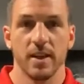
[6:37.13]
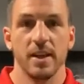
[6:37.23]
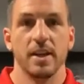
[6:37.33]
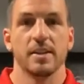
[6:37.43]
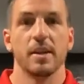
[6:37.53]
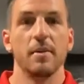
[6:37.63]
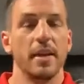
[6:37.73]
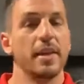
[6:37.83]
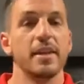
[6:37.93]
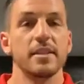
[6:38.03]
So
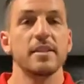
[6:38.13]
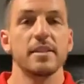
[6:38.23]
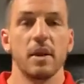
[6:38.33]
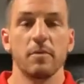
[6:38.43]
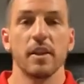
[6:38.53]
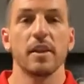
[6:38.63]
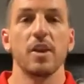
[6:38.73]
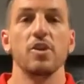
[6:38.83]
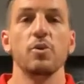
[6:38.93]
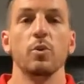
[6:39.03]
this is something
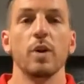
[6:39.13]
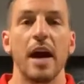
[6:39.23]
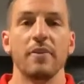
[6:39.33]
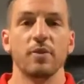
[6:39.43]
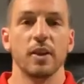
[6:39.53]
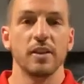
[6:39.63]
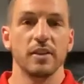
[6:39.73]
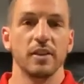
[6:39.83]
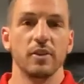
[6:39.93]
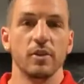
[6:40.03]
that you will have to
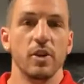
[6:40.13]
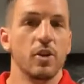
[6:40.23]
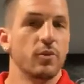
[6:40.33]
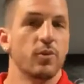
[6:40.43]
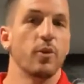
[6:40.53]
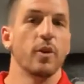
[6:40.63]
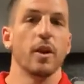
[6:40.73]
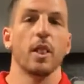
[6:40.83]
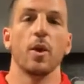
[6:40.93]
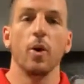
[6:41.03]
continue for a
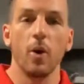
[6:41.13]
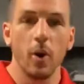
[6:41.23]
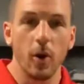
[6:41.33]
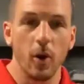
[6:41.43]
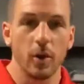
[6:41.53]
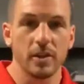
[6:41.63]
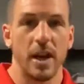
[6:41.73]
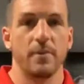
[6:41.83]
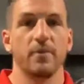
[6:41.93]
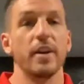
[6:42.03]
long
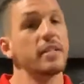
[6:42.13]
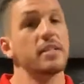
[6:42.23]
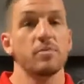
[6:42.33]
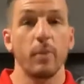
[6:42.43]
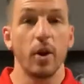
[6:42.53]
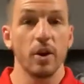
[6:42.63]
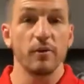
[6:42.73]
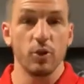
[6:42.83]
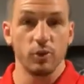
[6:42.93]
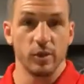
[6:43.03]
time. Fitness is part
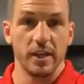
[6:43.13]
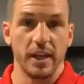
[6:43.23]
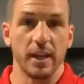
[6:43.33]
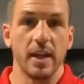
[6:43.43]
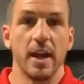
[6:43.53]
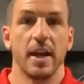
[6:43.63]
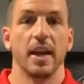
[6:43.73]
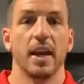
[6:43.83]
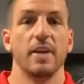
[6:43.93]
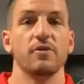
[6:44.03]
of your routine. And
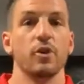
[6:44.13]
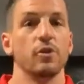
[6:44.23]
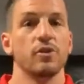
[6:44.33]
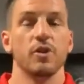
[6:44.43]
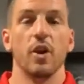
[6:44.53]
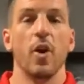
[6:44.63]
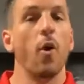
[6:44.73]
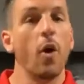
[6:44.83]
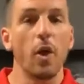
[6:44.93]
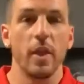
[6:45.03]
again, I've told you
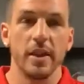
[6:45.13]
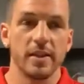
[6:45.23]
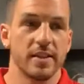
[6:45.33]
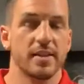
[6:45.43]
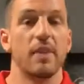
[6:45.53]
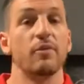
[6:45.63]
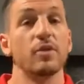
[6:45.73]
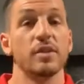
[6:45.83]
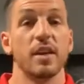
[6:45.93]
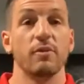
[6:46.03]
all of this
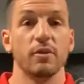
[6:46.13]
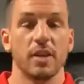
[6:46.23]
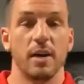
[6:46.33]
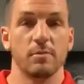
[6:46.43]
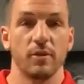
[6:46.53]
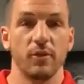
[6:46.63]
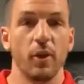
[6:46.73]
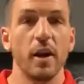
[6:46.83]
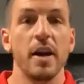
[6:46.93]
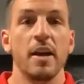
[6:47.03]
several times
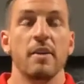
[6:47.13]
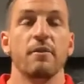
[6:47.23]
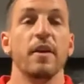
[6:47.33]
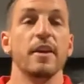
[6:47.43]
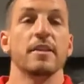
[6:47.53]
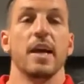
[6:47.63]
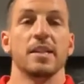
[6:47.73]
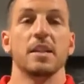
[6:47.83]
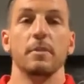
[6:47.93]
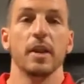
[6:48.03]
before. Fitness
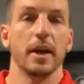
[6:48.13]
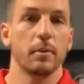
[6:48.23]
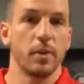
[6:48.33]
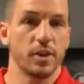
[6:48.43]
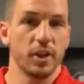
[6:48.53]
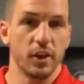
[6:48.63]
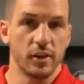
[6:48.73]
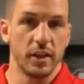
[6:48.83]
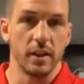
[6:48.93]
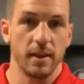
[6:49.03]
has to be like brushing your
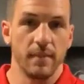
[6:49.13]
teeth.